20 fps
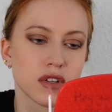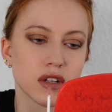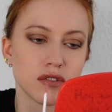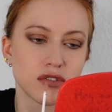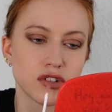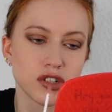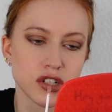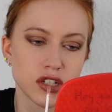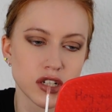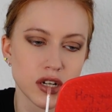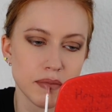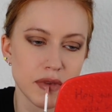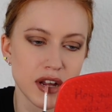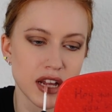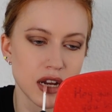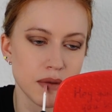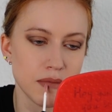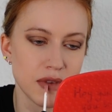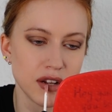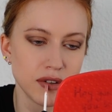of shimmer
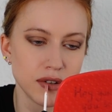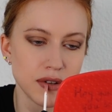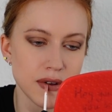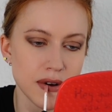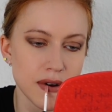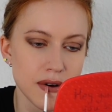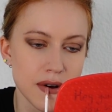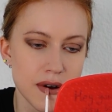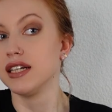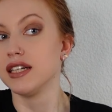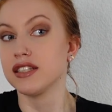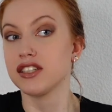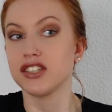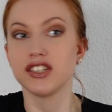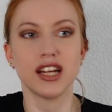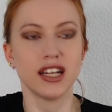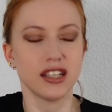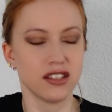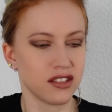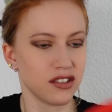in the middle. So
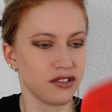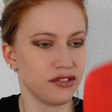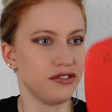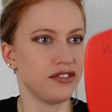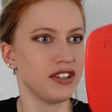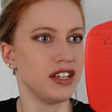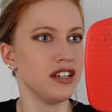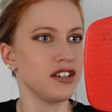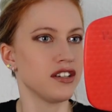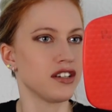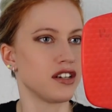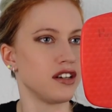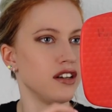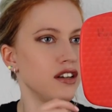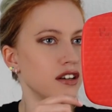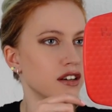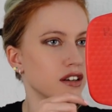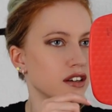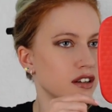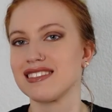that's the finished
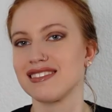look.